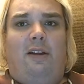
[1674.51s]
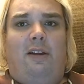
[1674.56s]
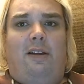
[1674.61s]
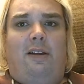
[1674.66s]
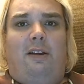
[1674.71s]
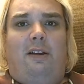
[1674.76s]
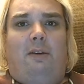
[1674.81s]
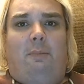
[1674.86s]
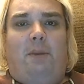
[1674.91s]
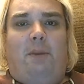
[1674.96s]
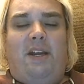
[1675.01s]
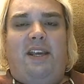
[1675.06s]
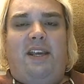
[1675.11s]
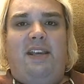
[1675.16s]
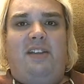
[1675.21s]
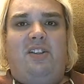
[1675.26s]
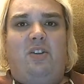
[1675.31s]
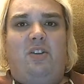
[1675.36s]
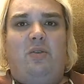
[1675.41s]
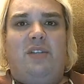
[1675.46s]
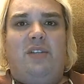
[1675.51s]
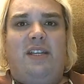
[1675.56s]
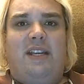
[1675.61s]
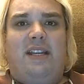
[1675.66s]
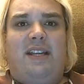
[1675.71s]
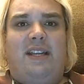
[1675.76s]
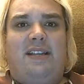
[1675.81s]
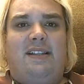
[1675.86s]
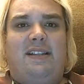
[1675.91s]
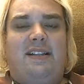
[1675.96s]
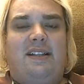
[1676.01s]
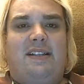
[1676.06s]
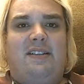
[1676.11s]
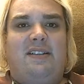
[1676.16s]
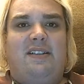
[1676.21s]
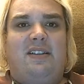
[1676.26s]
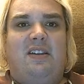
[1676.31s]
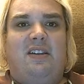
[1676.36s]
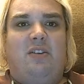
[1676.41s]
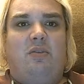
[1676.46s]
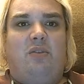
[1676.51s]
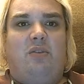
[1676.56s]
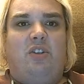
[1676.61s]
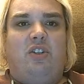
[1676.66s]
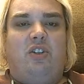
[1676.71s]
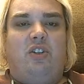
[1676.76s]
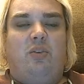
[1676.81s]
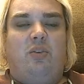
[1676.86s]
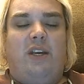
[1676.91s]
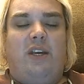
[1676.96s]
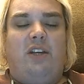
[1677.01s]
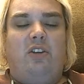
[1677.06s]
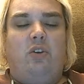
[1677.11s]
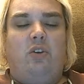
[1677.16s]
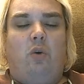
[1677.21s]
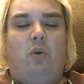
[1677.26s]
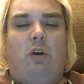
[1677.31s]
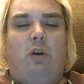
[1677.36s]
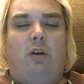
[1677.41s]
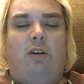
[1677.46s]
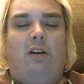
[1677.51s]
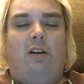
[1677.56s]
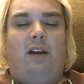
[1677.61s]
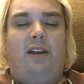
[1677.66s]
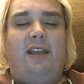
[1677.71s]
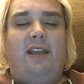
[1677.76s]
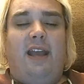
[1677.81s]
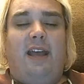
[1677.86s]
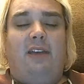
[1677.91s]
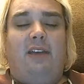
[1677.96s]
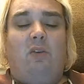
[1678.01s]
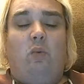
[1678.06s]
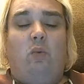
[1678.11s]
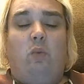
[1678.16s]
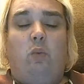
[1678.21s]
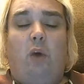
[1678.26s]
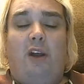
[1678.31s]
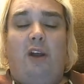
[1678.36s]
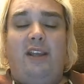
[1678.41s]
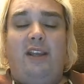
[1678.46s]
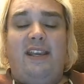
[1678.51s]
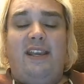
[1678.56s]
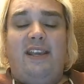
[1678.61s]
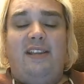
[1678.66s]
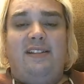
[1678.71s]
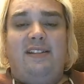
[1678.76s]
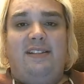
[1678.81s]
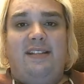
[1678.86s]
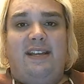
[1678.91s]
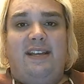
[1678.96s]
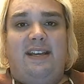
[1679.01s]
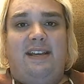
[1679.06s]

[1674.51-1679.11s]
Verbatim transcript: But he's using it as an excuse to ignore again what he did